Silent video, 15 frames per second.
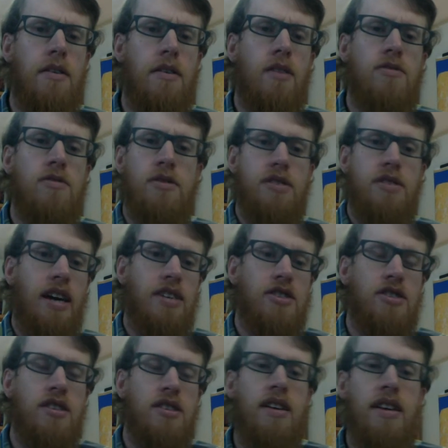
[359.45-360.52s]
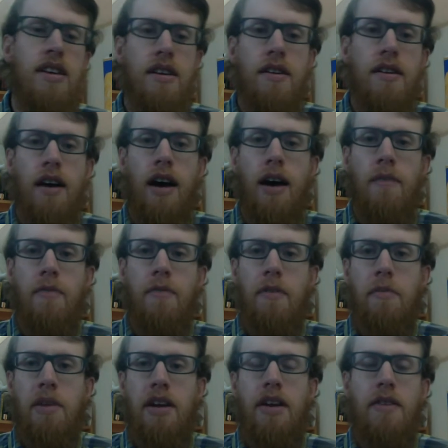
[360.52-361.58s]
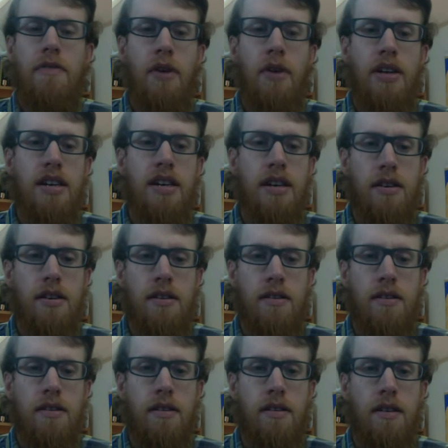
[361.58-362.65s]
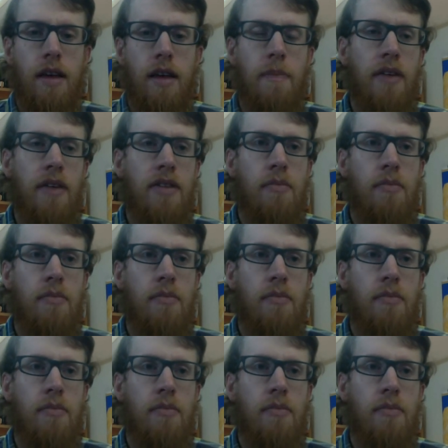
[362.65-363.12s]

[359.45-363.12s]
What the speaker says: also attached a link from an interview I did about that